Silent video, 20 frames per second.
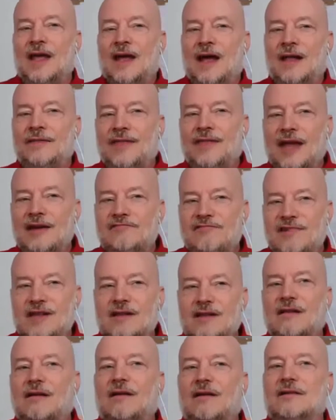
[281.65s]
And they
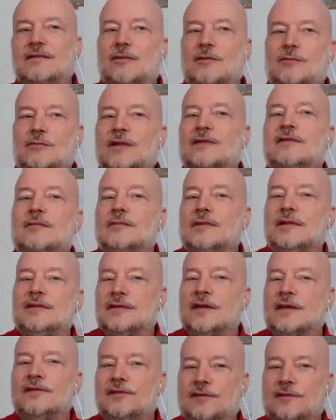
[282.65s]
realize that when somebody
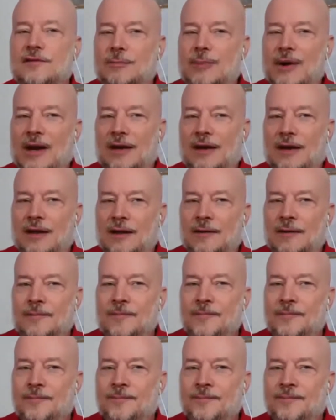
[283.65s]
searches the brand name,
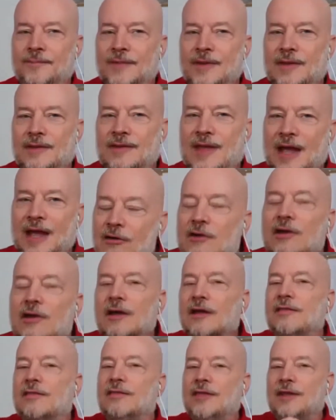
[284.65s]
they're
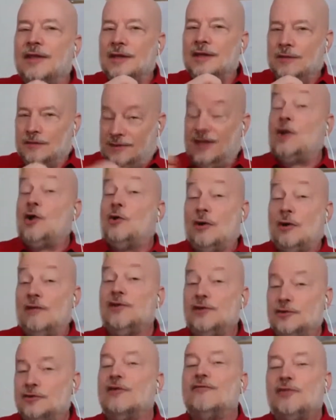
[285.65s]
looking at the
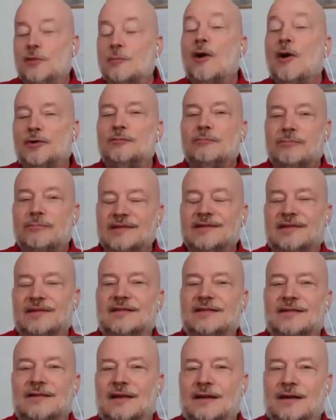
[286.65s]
equivalent of the modern
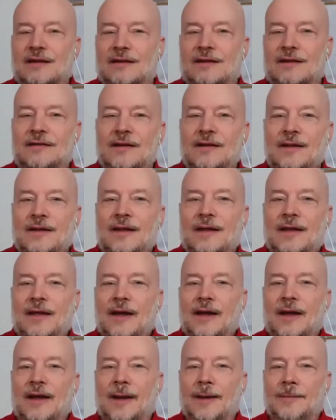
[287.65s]
business card.
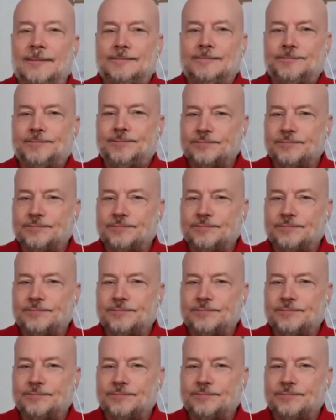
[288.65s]
And